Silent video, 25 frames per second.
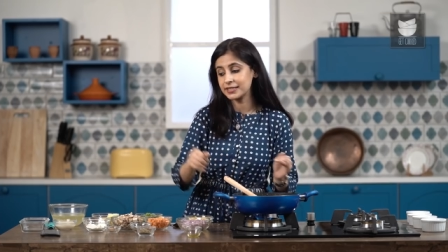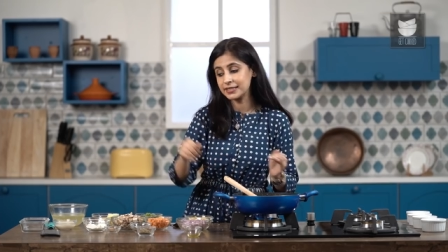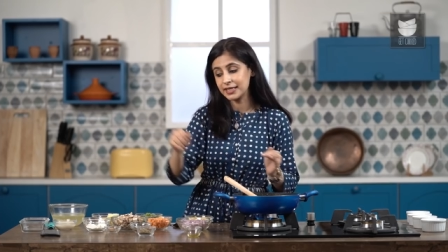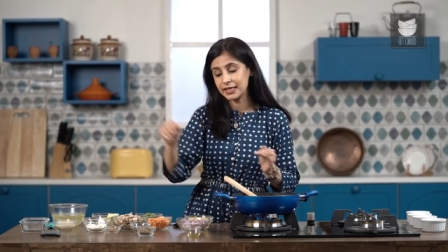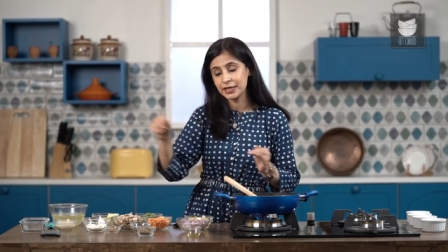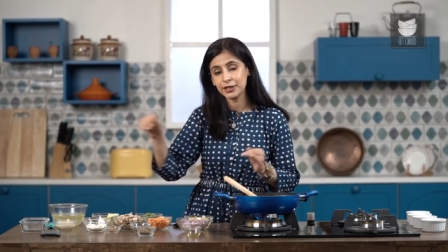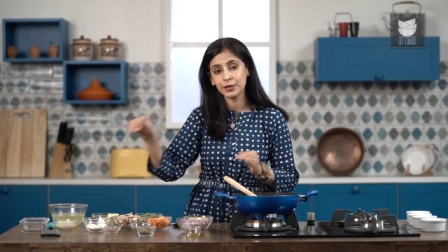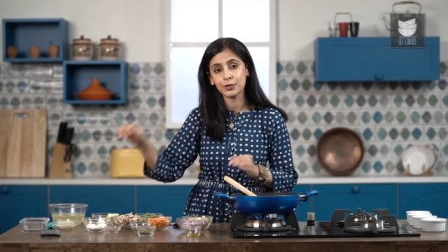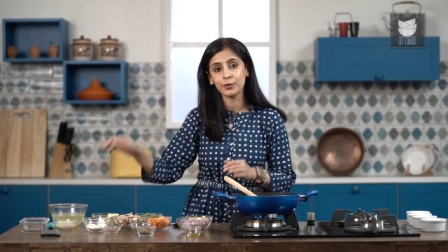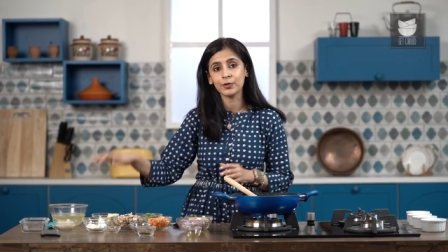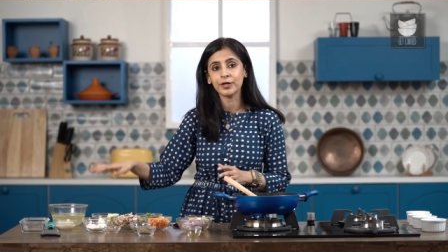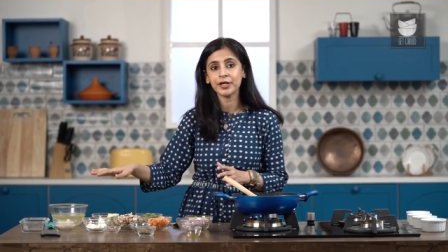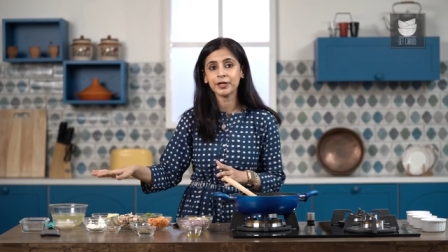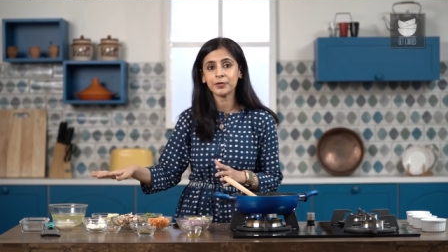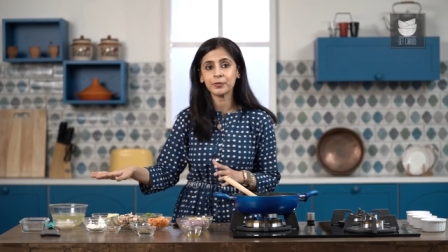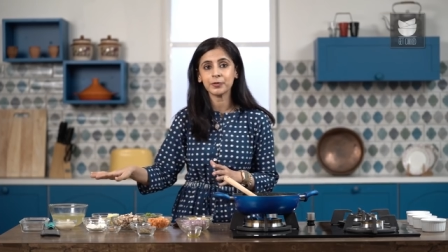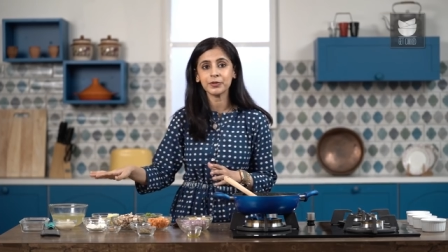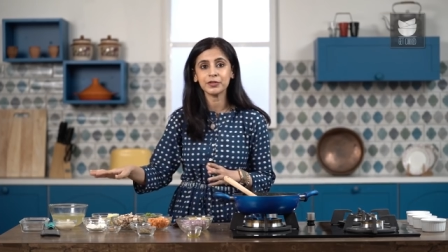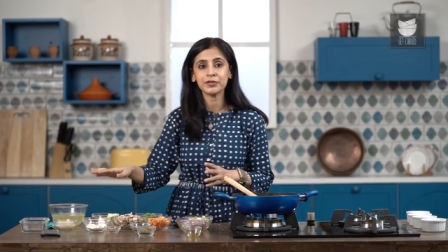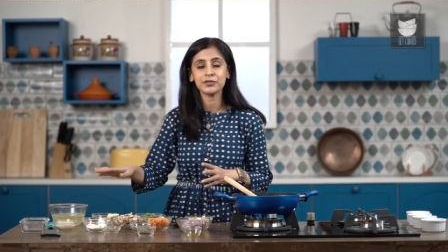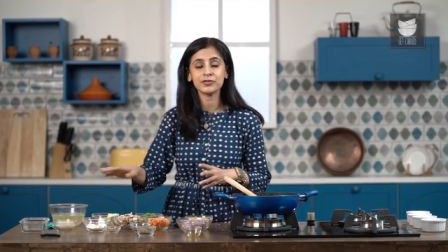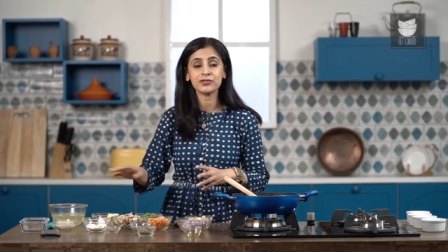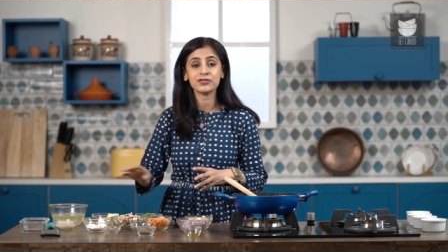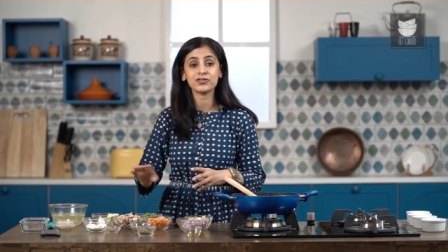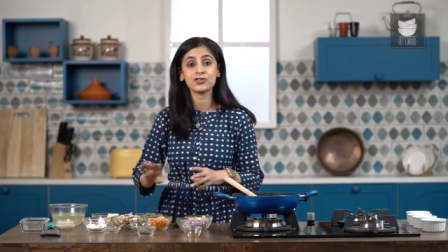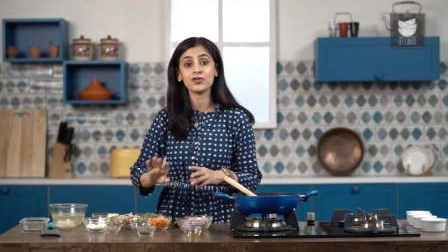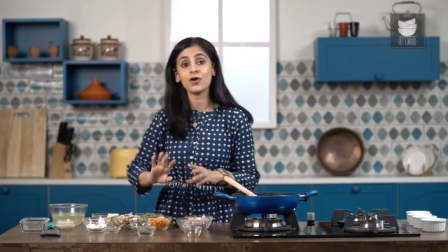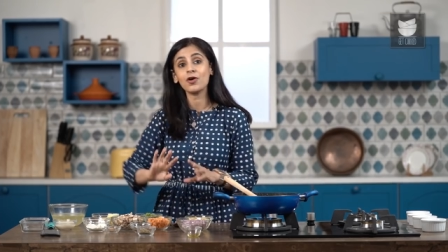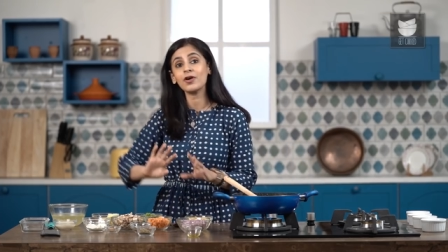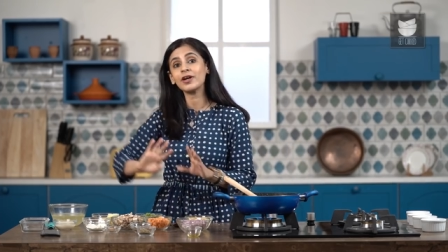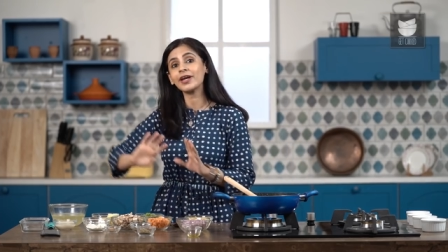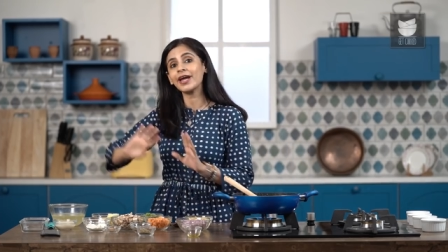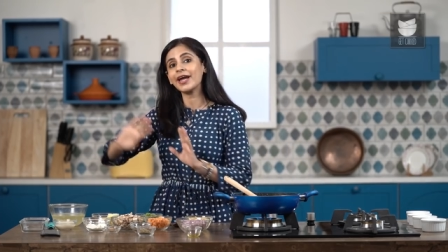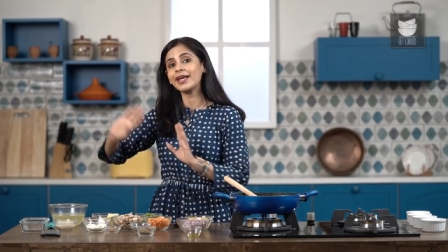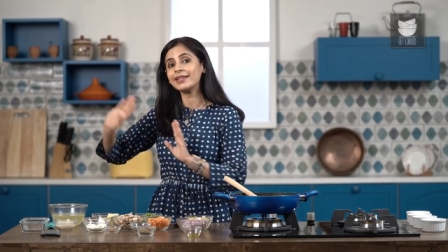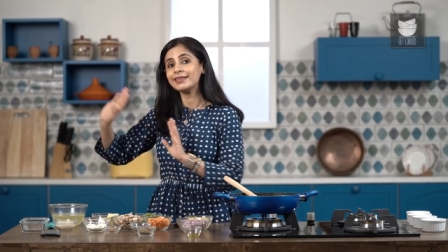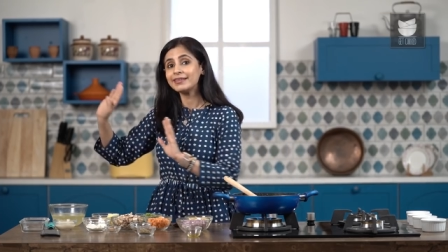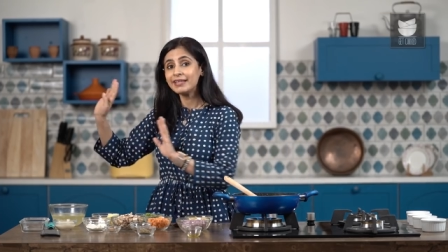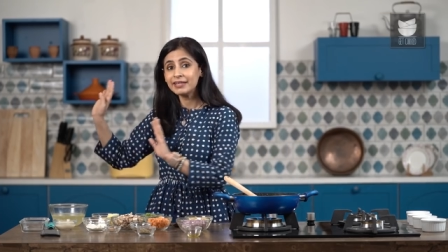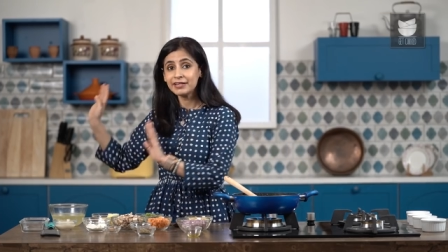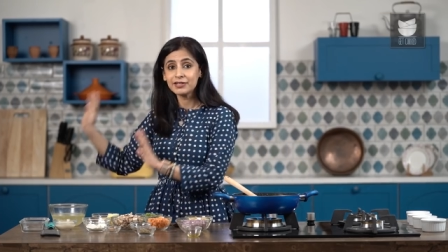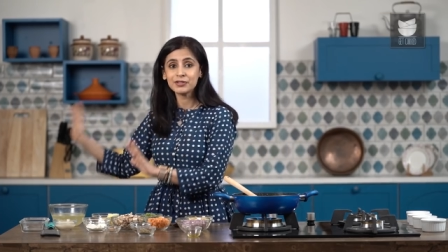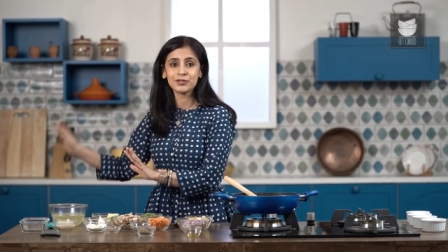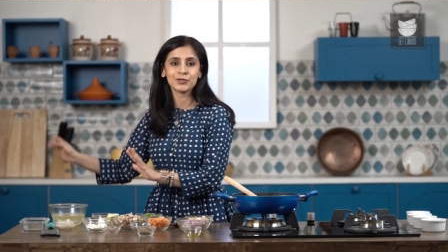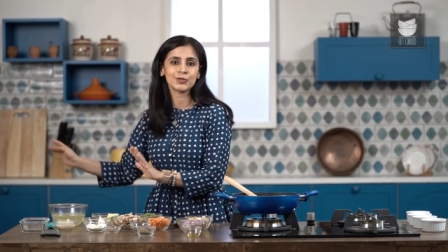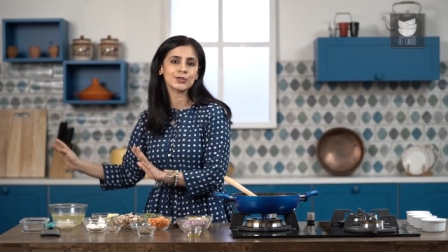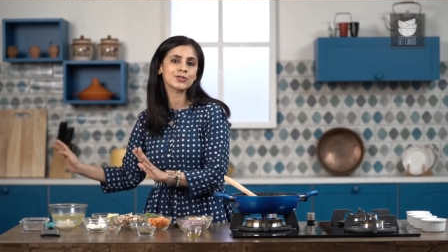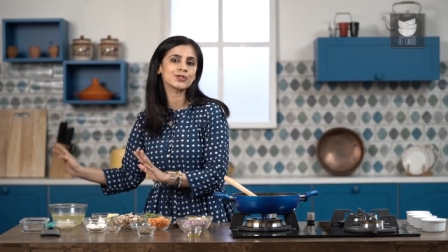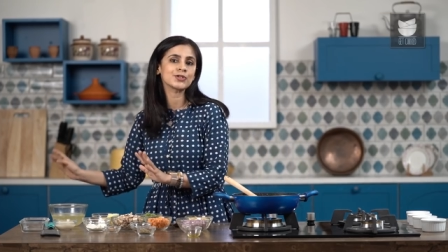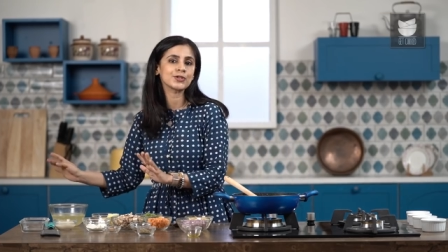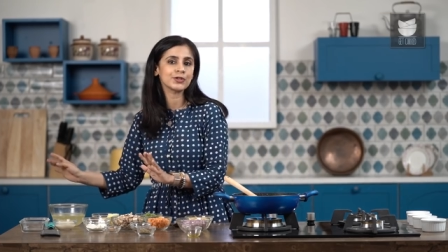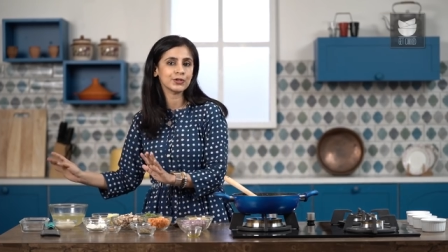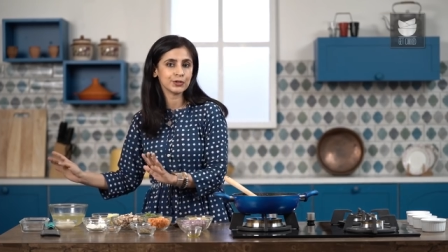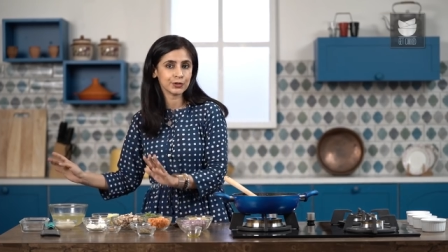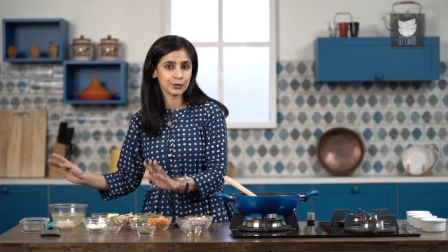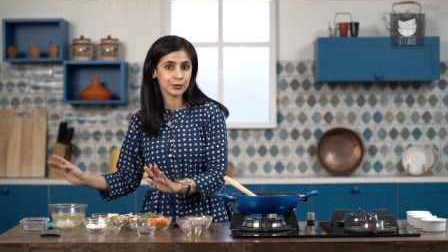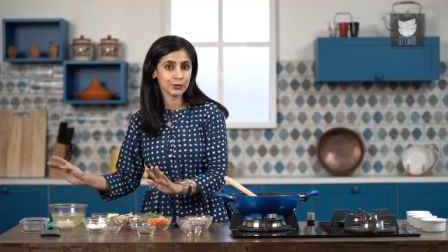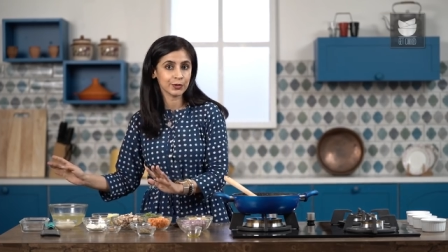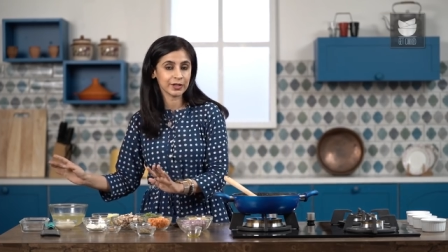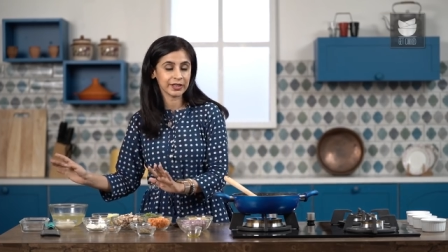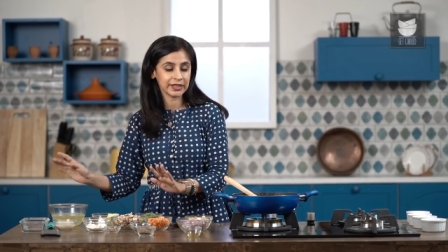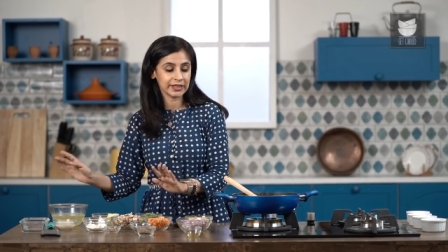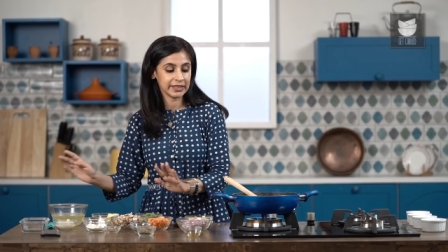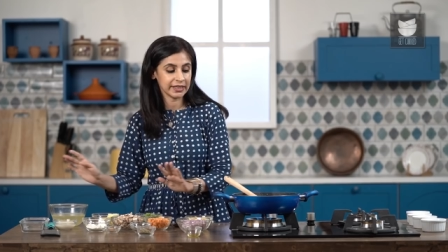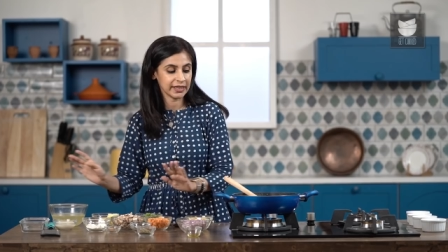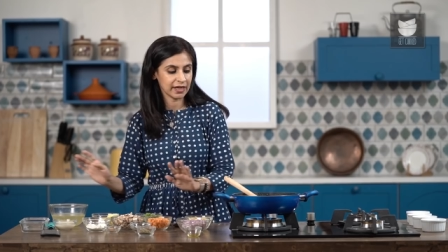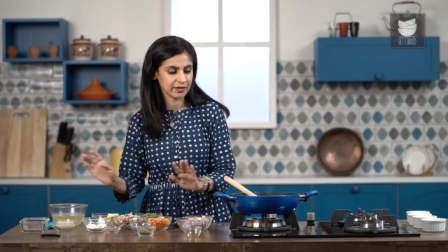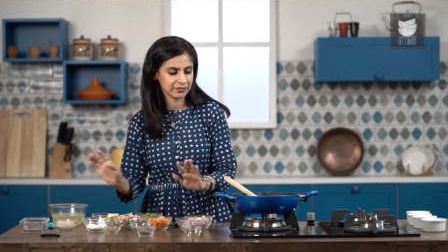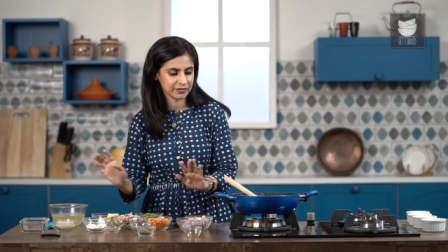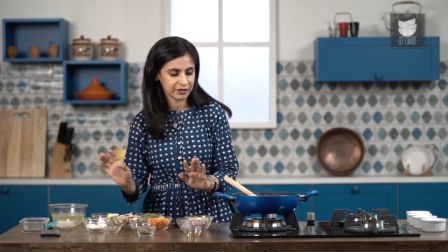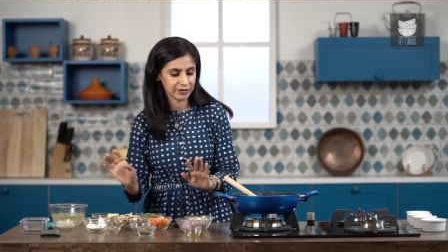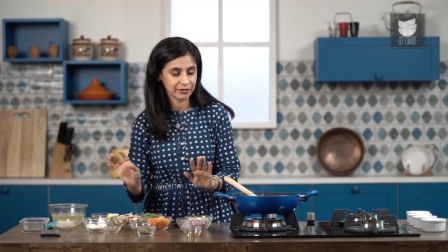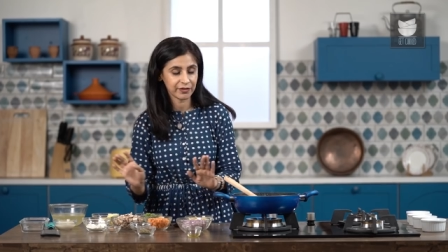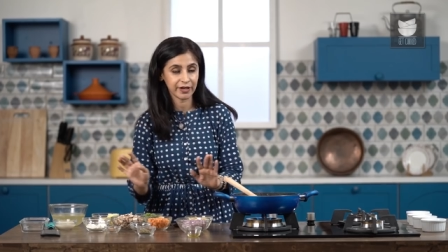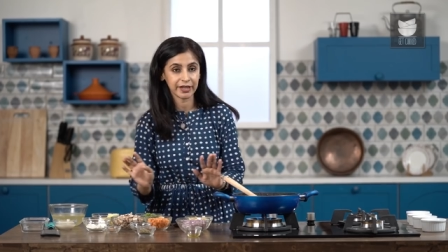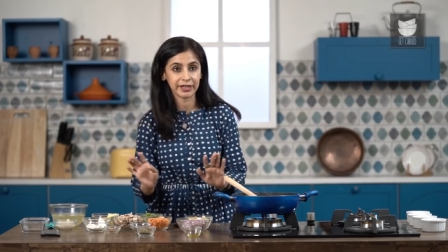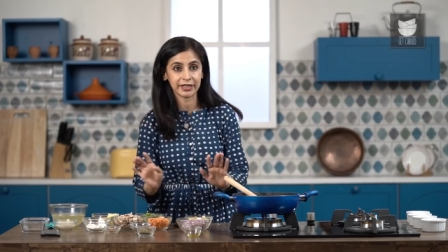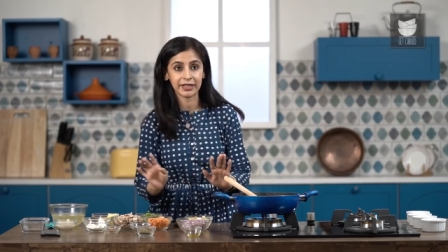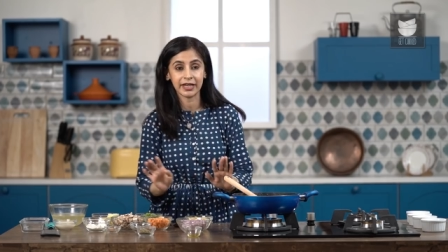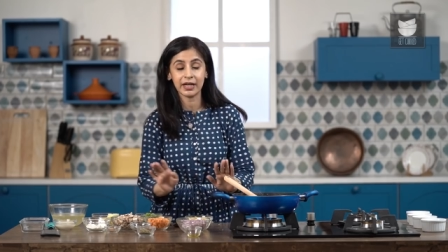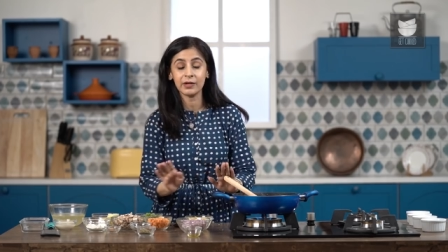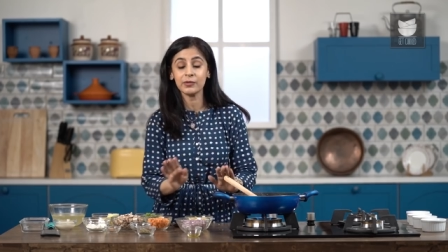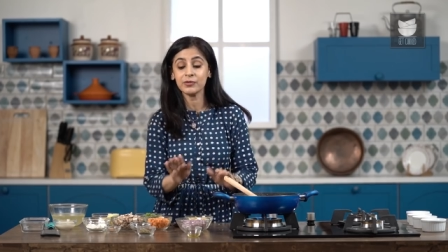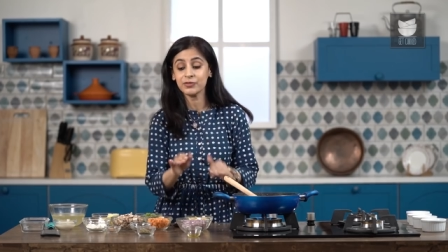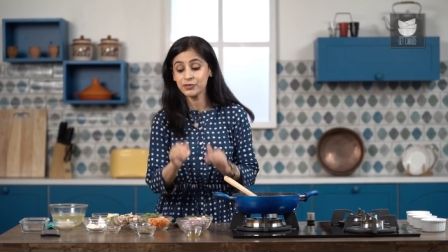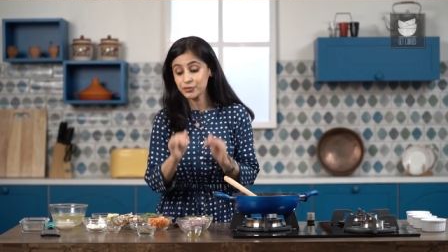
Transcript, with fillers: then cook it with the stock, and then it's also going to cook in the oven right now.